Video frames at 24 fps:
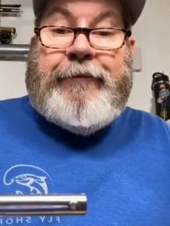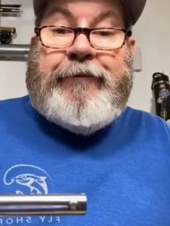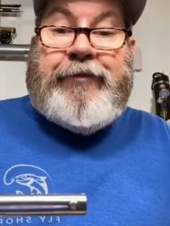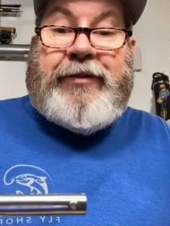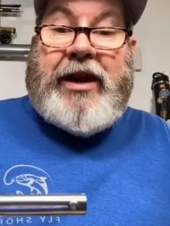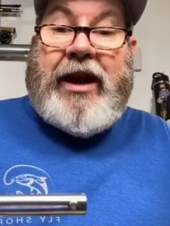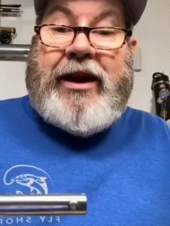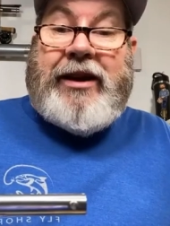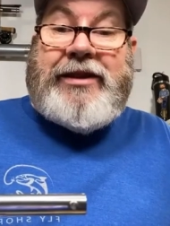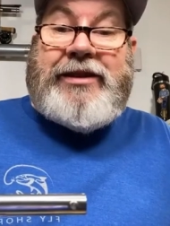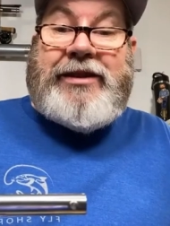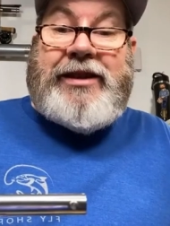
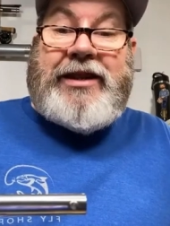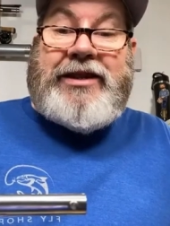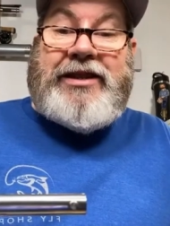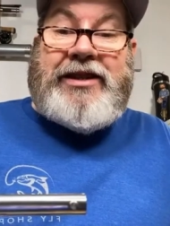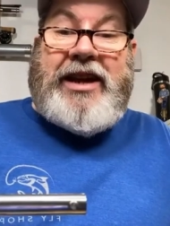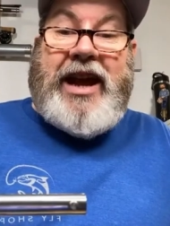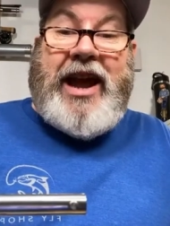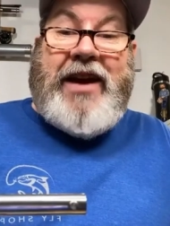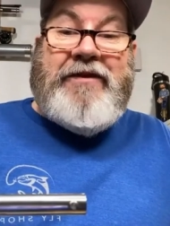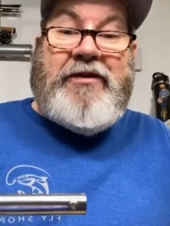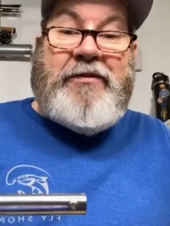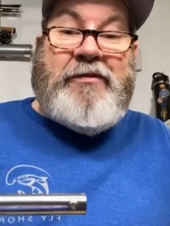Don said you
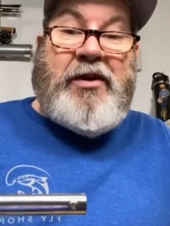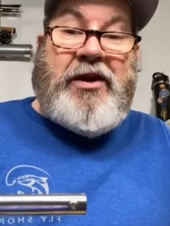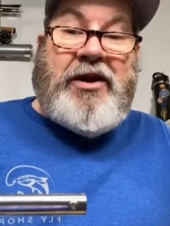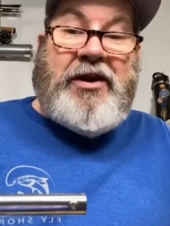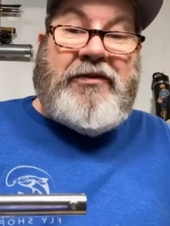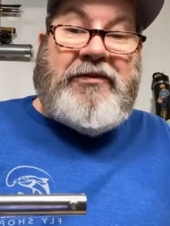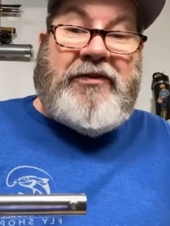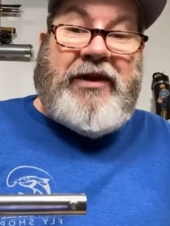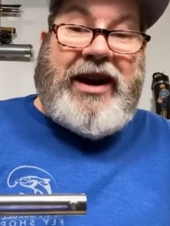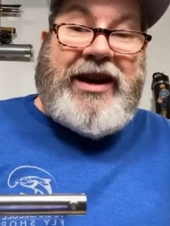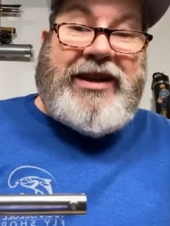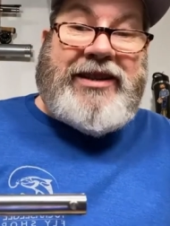haven't bought a
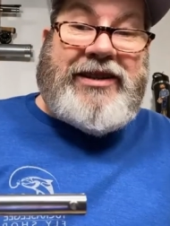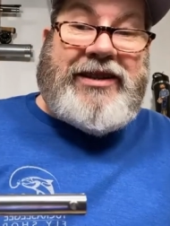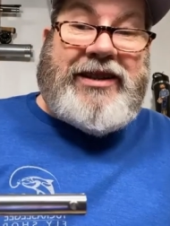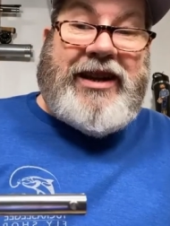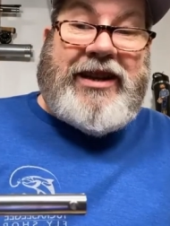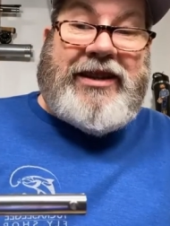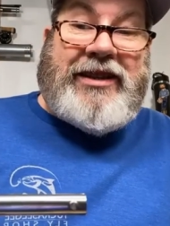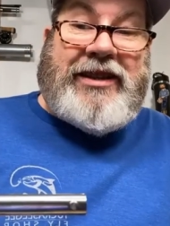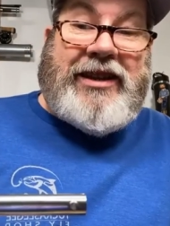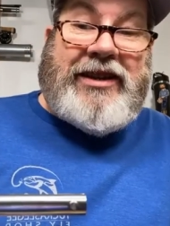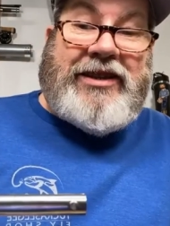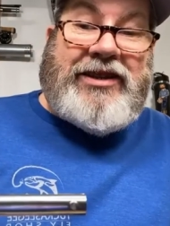vise
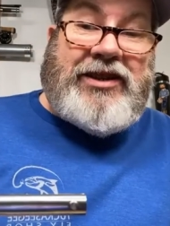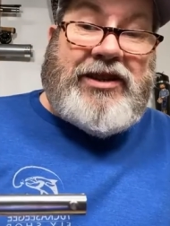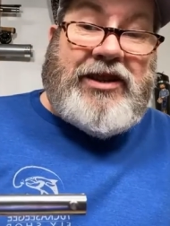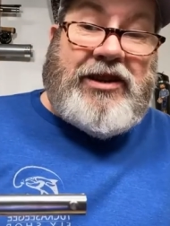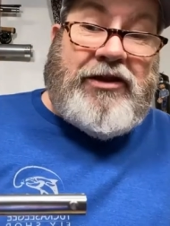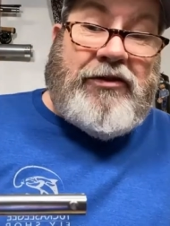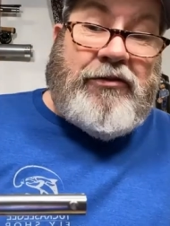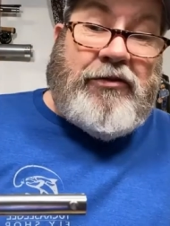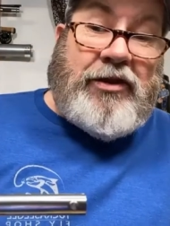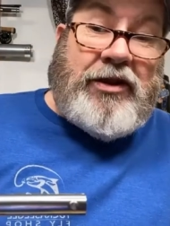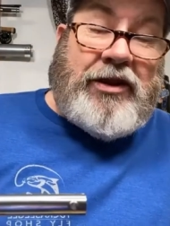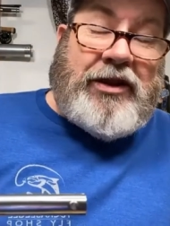yet this
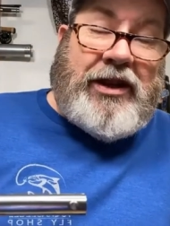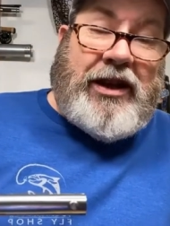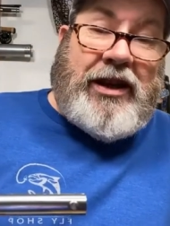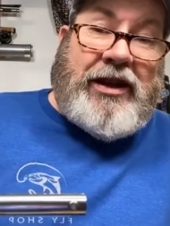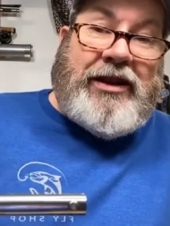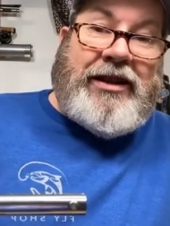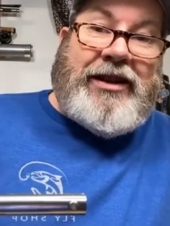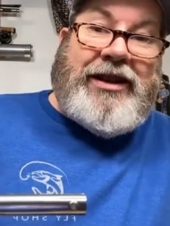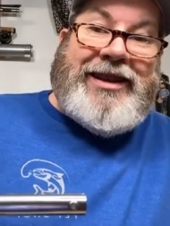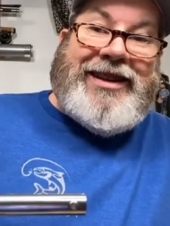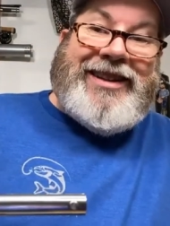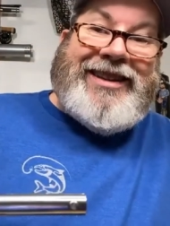year. Well,
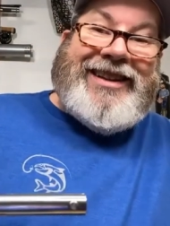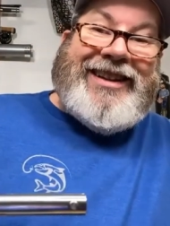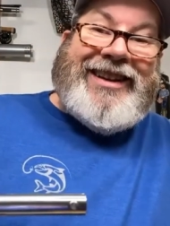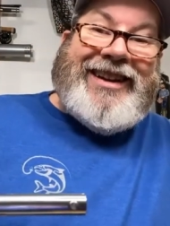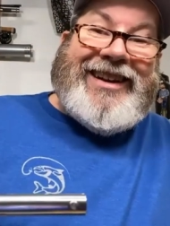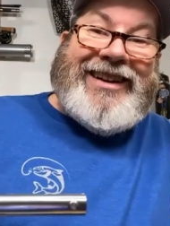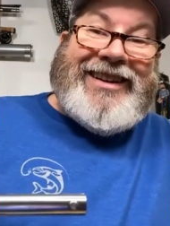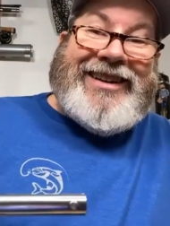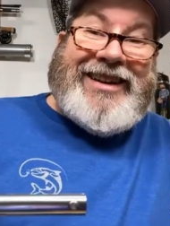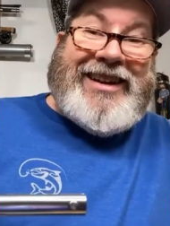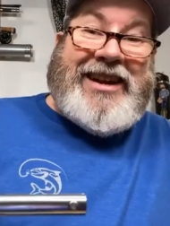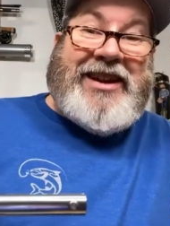
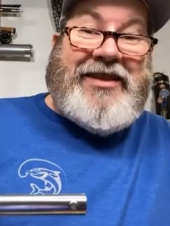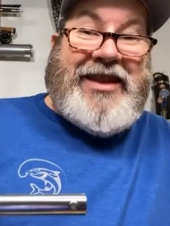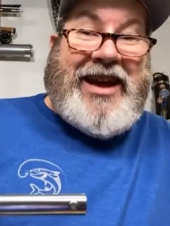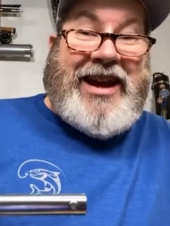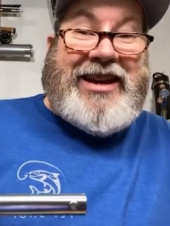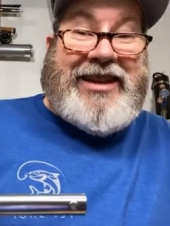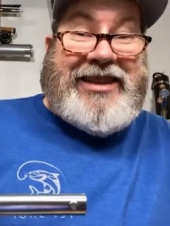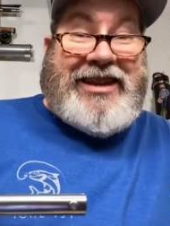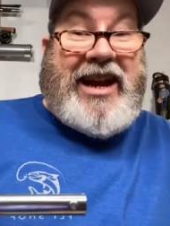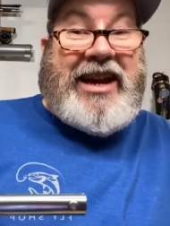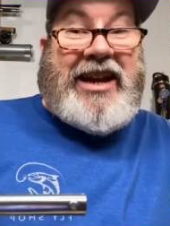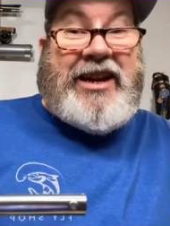
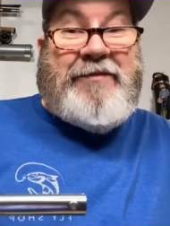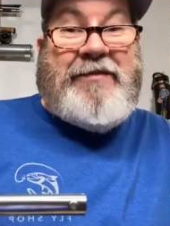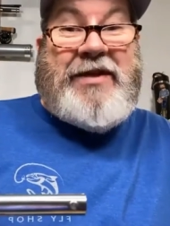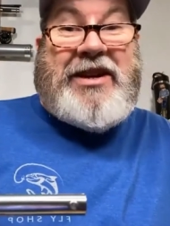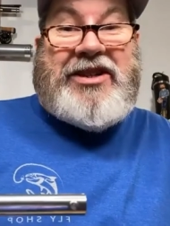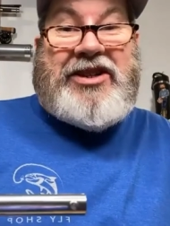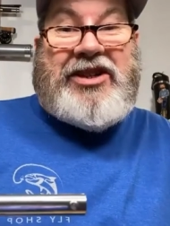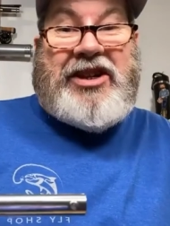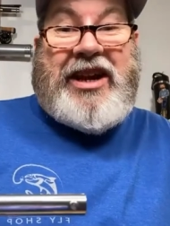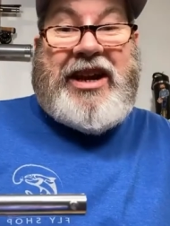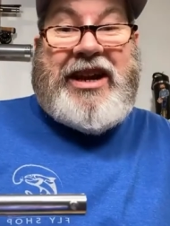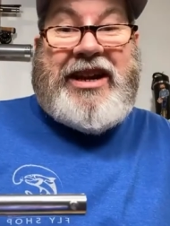that can be
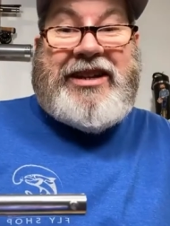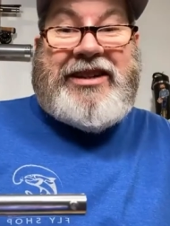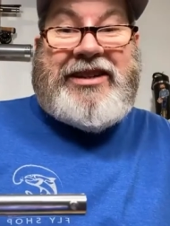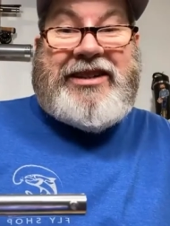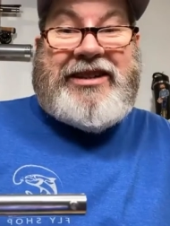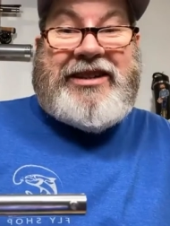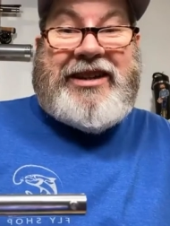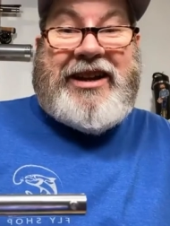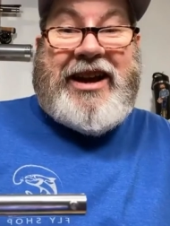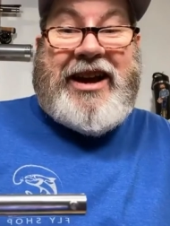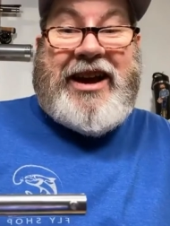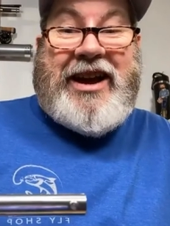
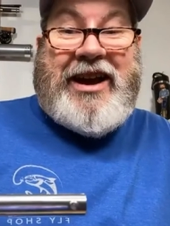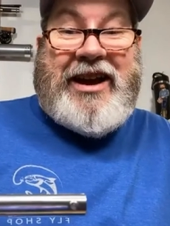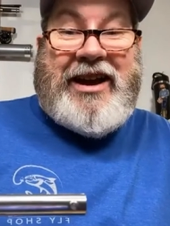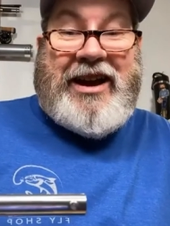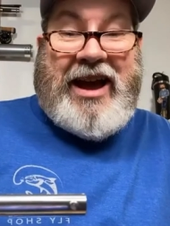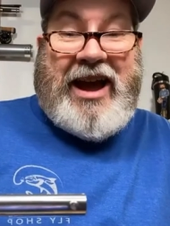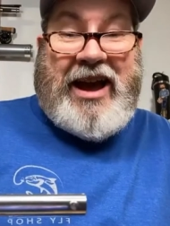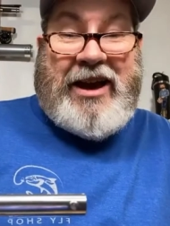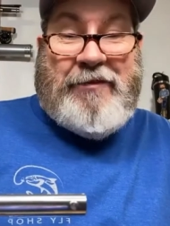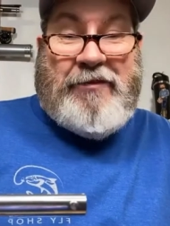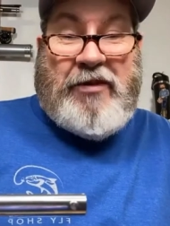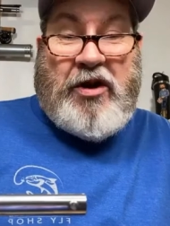changed
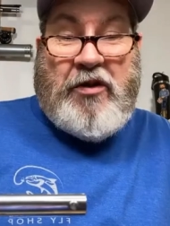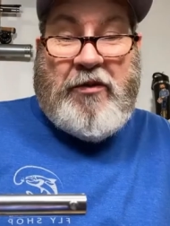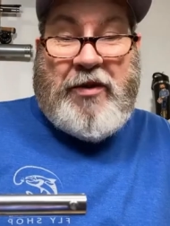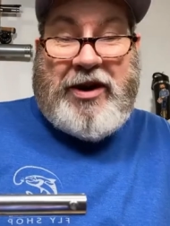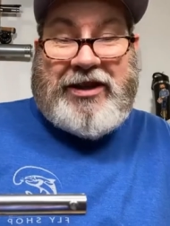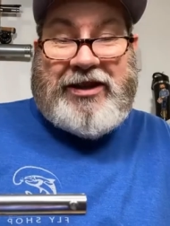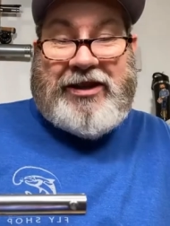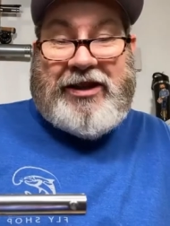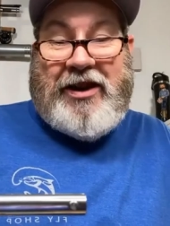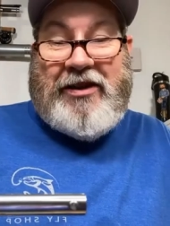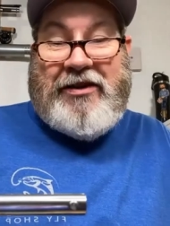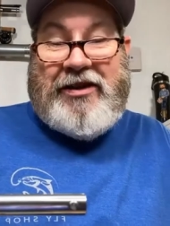at a
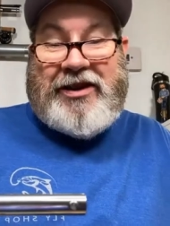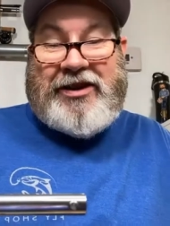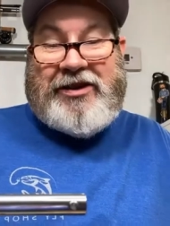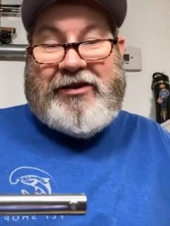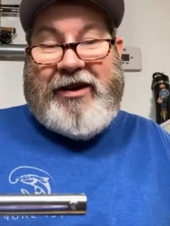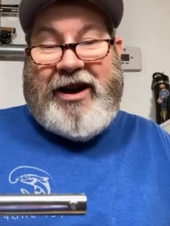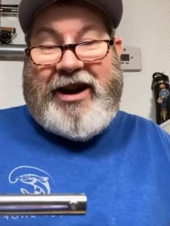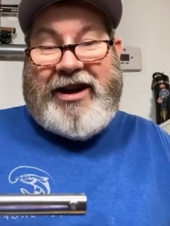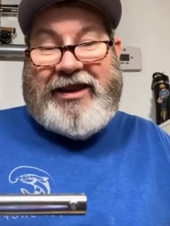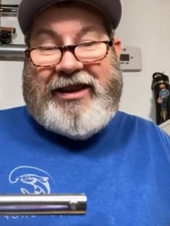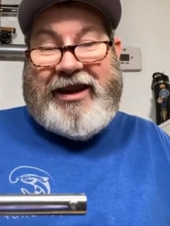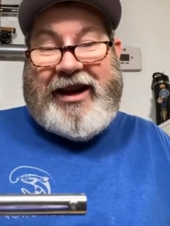moment's notice
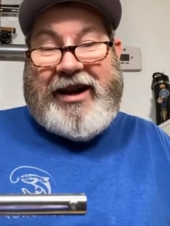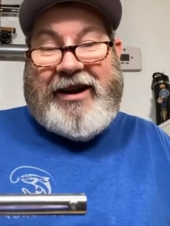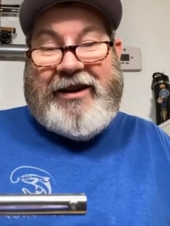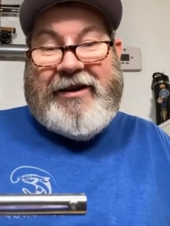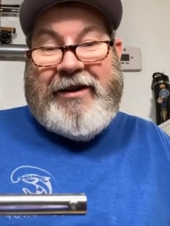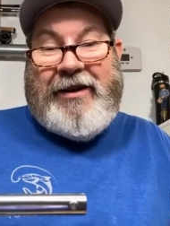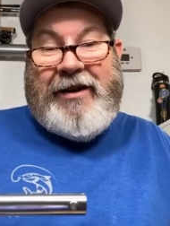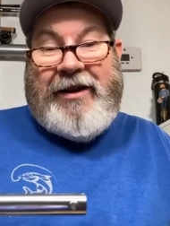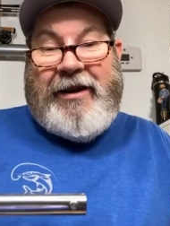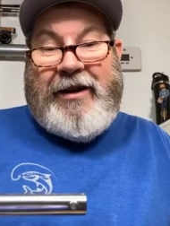right there.